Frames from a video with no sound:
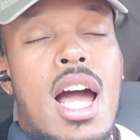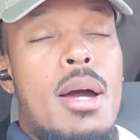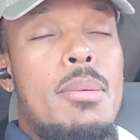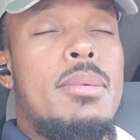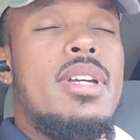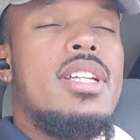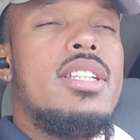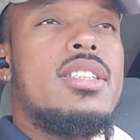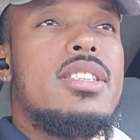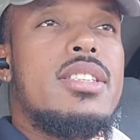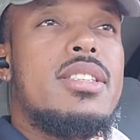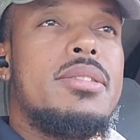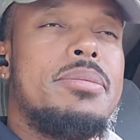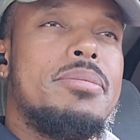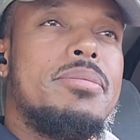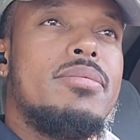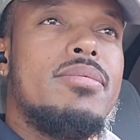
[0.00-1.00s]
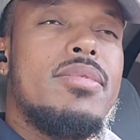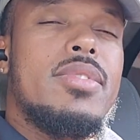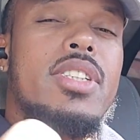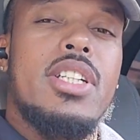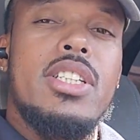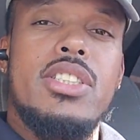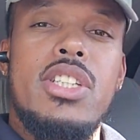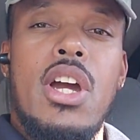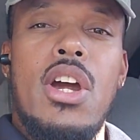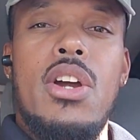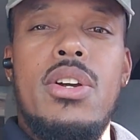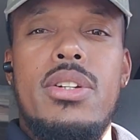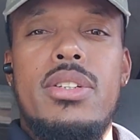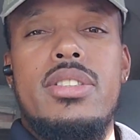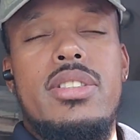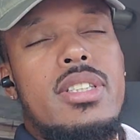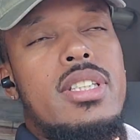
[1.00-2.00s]
comments,
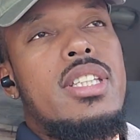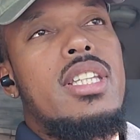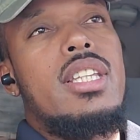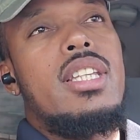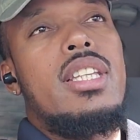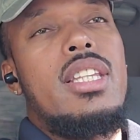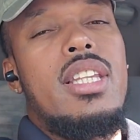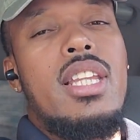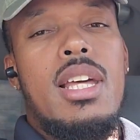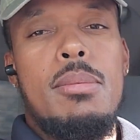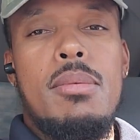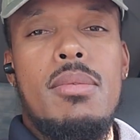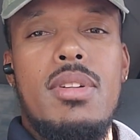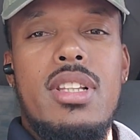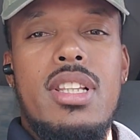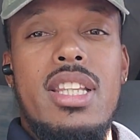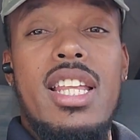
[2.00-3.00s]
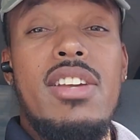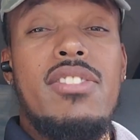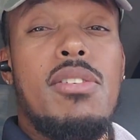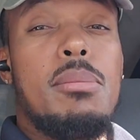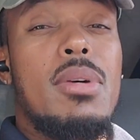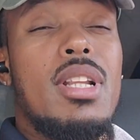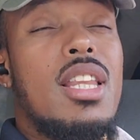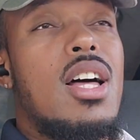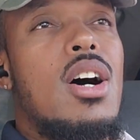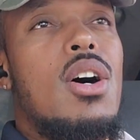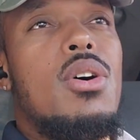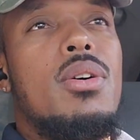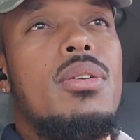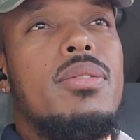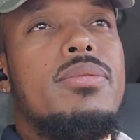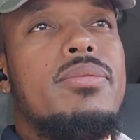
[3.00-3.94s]
concerns, leave them, leave them below.